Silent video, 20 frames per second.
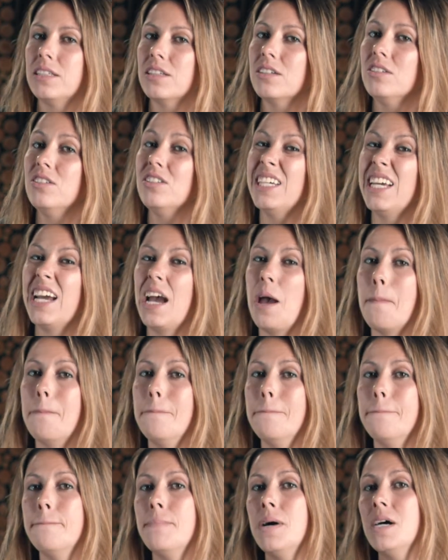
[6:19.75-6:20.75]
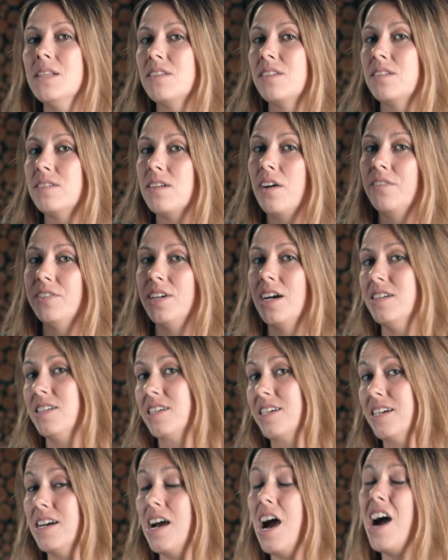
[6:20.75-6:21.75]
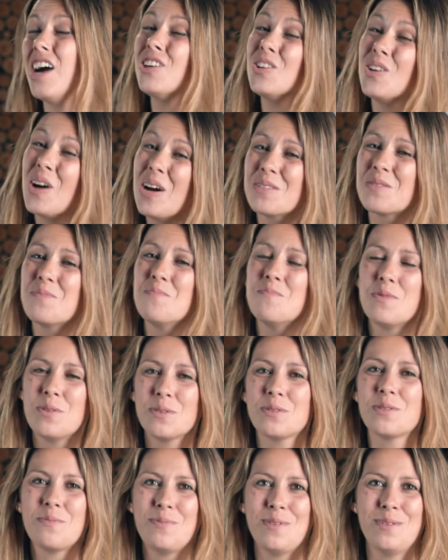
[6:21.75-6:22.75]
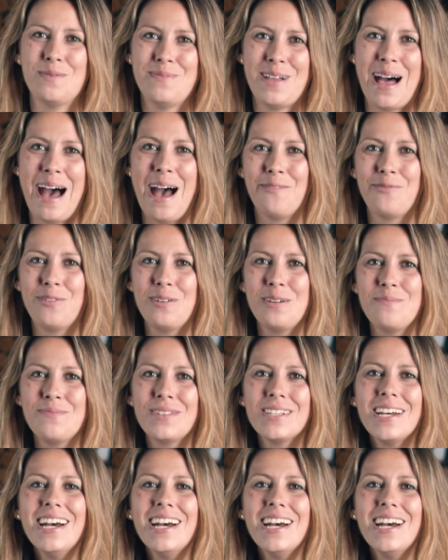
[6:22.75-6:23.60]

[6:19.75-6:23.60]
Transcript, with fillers: They're looking at months of content across multiple platforms.